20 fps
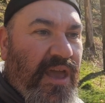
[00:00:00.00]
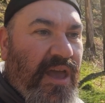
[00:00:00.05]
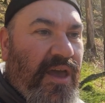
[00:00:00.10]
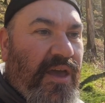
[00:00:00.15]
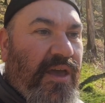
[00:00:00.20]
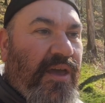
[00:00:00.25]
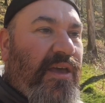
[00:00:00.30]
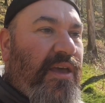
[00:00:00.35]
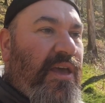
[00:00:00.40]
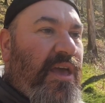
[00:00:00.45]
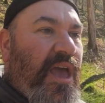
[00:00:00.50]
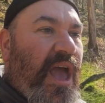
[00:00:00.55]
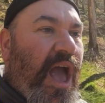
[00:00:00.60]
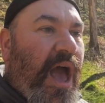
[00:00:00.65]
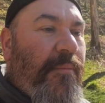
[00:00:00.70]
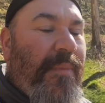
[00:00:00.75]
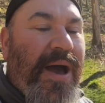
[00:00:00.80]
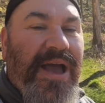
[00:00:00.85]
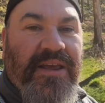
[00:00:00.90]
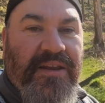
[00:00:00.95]
I
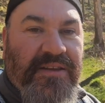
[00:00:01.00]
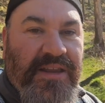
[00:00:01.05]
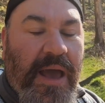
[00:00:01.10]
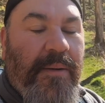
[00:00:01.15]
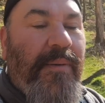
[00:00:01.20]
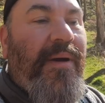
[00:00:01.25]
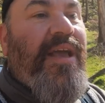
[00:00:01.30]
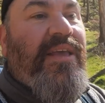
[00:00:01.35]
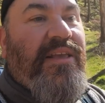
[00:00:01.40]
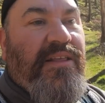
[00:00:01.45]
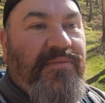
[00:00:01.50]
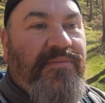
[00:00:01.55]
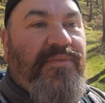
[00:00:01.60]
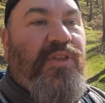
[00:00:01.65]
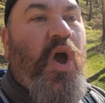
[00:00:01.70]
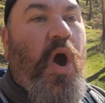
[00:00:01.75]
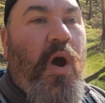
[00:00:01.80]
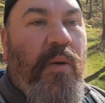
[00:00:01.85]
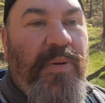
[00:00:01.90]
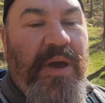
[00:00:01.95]
might
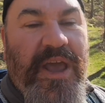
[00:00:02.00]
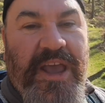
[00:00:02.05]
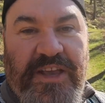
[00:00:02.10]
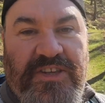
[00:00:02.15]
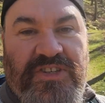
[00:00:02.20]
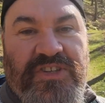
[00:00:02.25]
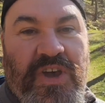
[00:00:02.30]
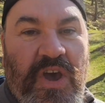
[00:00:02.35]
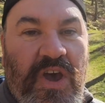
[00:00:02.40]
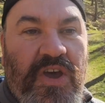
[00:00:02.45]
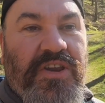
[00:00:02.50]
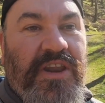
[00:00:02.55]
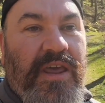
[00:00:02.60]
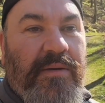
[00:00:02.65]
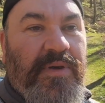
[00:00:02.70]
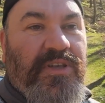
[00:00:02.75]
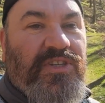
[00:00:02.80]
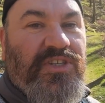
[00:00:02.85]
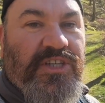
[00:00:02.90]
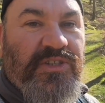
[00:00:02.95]
not pick certain
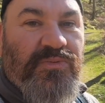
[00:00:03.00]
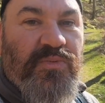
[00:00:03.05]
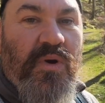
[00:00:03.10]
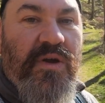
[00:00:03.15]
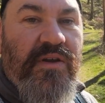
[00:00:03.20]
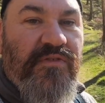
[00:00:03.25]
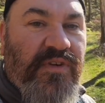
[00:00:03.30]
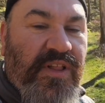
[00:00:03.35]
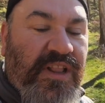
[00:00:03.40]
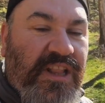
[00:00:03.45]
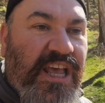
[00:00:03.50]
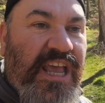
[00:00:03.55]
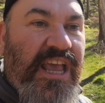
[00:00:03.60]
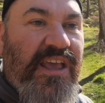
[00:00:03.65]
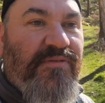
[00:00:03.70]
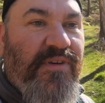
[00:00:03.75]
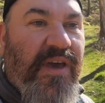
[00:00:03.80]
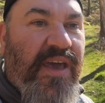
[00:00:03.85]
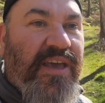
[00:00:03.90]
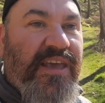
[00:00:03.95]
images where if I
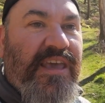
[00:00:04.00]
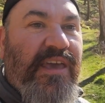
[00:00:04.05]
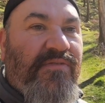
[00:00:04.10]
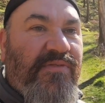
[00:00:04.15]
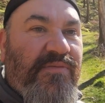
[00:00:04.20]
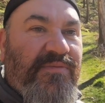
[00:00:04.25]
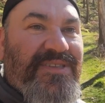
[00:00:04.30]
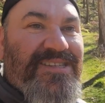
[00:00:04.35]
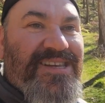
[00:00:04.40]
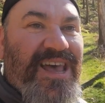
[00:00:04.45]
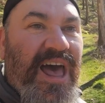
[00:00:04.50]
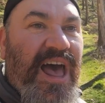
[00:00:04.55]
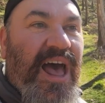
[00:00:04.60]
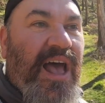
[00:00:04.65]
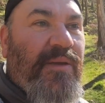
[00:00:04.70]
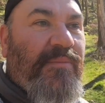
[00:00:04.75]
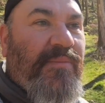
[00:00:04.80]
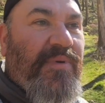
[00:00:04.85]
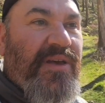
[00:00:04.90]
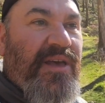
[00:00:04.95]
leave it and give them
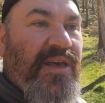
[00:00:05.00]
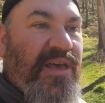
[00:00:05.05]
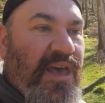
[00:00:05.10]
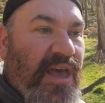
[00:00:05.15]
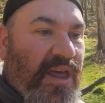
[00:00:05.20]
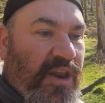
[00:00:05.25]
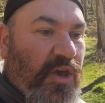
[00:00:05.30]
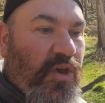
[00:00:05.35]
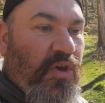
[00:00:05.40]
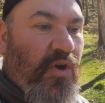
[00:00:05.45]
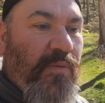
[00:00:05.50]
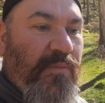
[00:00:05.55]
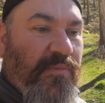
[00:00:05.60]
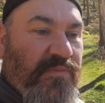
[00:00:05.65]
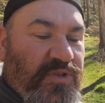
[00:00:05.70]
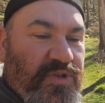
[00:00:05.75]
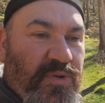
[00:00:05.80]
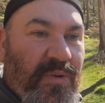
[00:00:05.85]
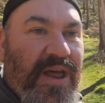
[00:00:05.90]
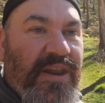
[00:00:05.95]
time and I
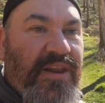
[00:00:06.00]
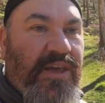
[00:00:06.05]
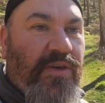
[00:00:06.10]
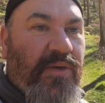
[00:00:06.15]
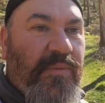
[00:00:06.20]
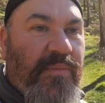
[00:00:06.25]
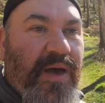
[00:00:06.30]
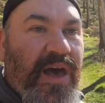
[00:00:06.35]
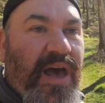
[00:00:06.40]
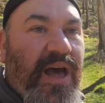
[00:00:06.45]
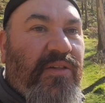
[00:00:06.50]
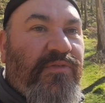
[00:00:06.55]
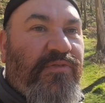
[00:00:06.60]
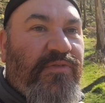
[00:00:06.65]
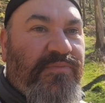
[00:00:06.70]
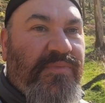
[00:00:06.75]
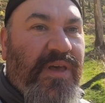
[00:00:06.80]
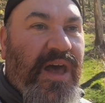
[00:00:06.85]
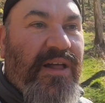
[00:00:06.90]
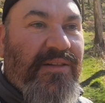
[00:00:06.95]
come to edit them,
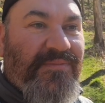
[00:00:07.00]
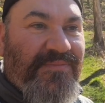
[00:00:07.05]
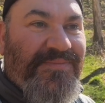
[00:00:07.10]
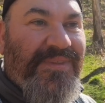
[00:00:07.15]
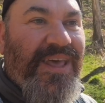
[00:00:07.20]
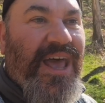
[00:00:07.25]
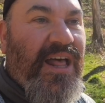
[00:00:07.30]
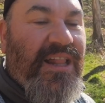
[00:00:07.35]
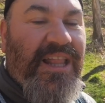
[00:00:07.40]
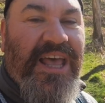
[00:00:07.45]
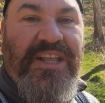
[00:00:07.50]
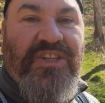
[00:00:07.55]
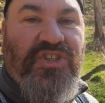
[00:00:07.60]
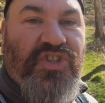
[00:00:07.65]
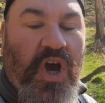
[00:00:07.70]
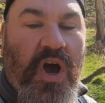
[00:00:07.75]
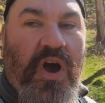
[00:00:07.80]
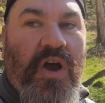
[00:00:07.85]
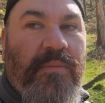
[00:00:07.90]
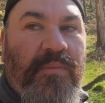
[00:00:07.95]
I'll
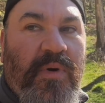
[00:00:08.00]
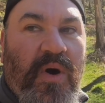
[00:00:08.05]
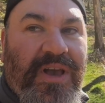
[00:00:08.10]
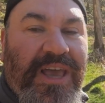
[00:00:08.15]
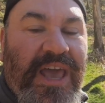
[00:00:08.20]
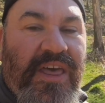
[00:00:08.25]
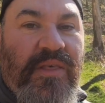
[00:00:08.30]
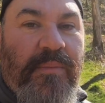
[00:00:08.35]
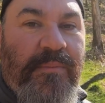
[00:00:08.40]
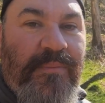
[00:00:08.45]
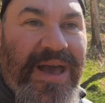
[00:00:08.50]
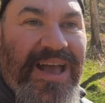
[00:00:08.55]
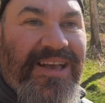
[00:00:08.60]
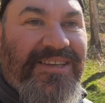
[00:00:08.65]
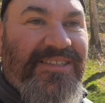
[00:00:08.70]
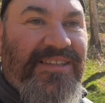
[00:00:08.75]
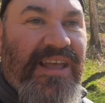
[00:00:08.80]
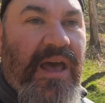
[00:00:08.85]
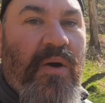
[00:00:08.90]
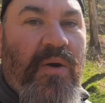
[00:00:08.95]
enjoy it more, get the
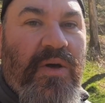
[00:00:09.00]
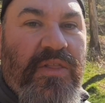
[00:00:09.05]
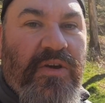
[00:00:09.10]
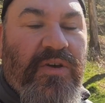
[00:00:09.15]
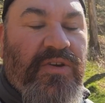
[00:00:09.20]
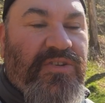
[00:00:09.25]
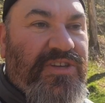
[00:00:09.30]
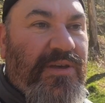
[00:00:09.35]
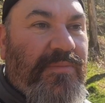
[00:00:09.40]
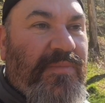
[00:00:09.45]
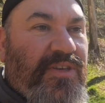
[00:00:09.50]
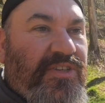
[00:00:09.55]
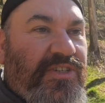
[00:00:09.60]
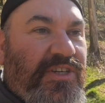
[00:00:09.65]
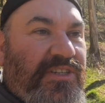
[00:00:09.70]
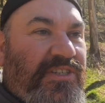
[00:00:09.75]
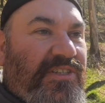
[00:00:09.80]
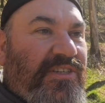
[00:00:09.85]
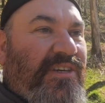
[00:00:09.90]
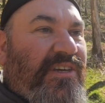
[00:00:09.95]
best out of those
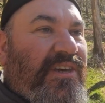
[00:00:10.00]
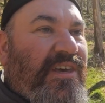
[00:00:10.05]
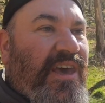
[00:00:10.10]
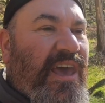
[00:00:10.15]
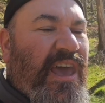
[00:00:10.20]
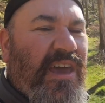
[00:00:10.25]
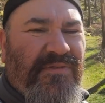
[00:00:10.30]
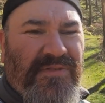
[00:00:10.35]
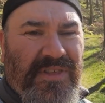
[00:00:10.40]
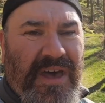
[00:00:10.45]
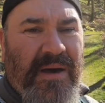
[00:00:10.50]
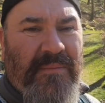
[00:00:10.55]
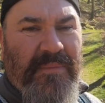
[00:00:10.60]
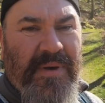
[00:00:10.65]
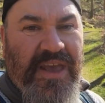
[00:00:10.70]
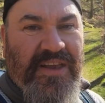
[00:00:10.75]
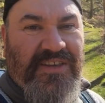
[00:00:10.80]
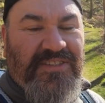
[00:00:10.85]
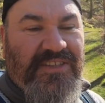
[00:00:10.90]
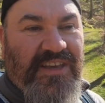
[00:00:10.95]
images, if that
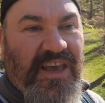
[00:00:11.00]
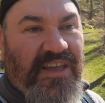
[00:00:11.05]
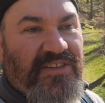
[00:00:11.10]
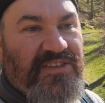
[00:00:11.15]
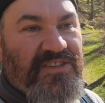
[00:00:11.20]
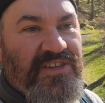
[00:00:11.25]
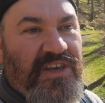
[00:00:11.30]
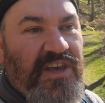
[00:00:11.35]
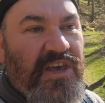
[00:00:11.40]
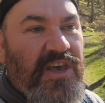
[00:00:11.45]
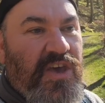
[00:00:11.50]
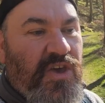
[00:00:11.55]
makes sense.